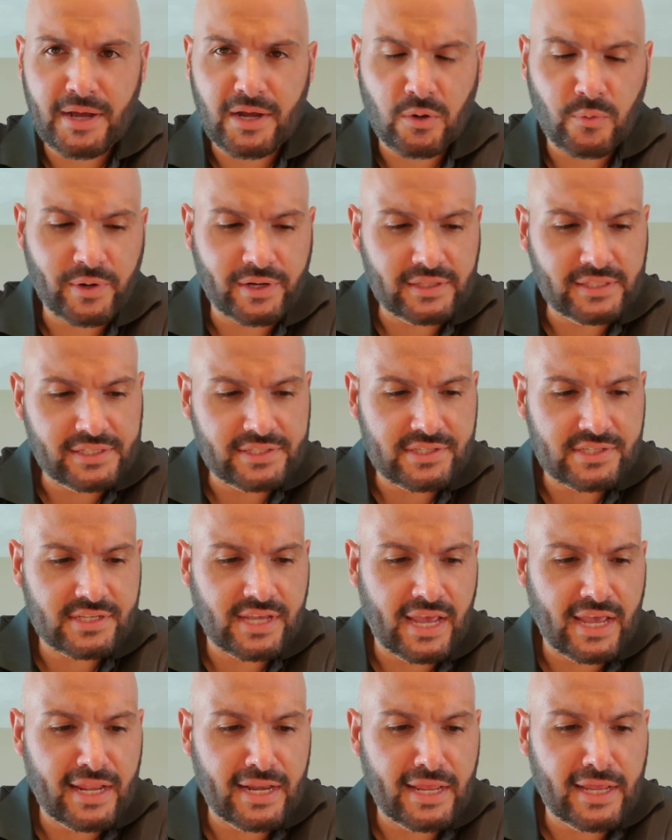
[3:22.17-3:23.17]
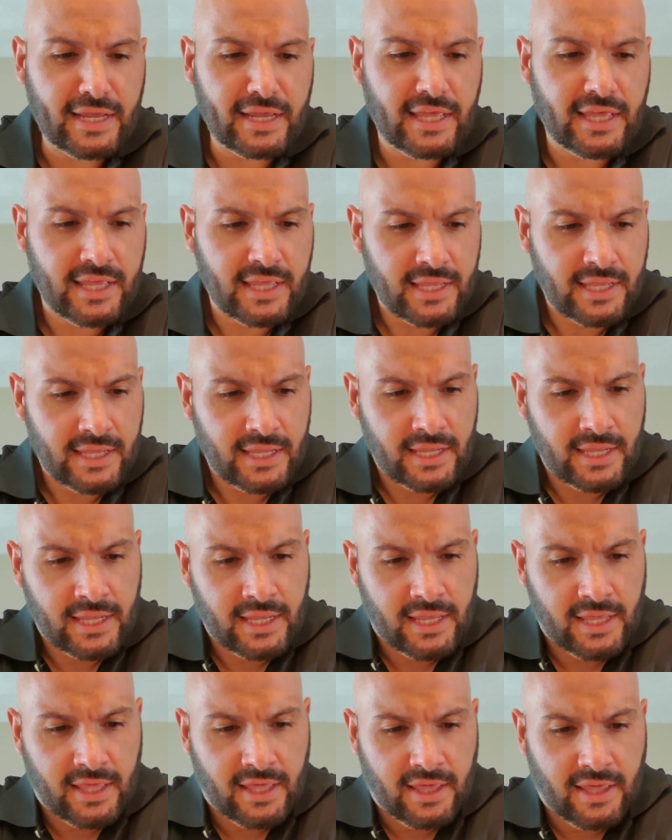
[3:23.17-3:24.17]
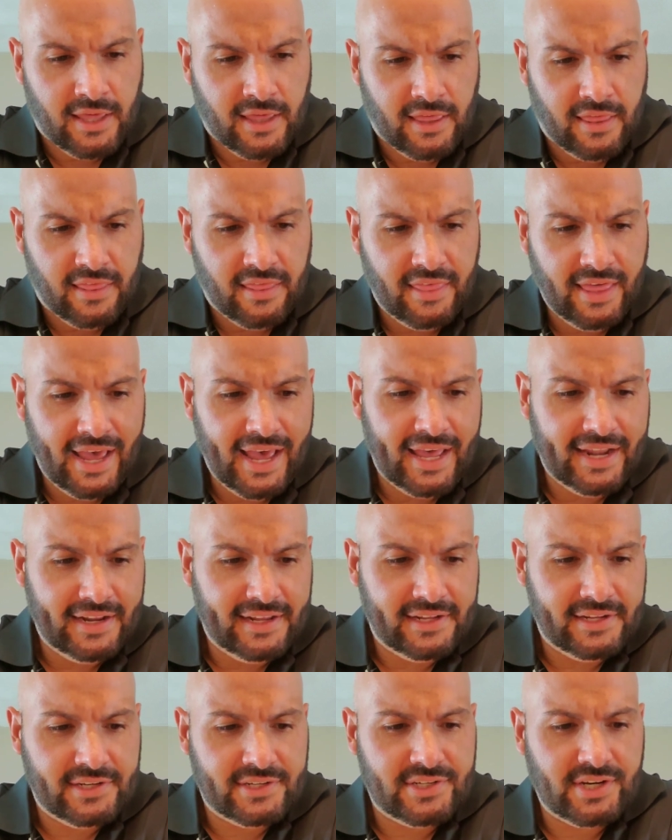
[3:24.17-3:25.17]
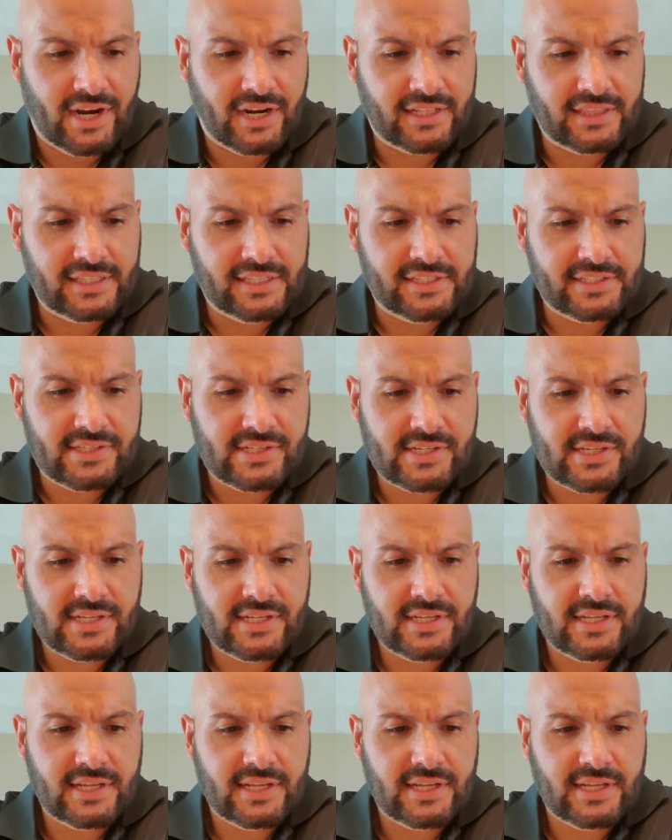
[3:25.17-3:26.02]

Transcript: quickly scanning that checklist.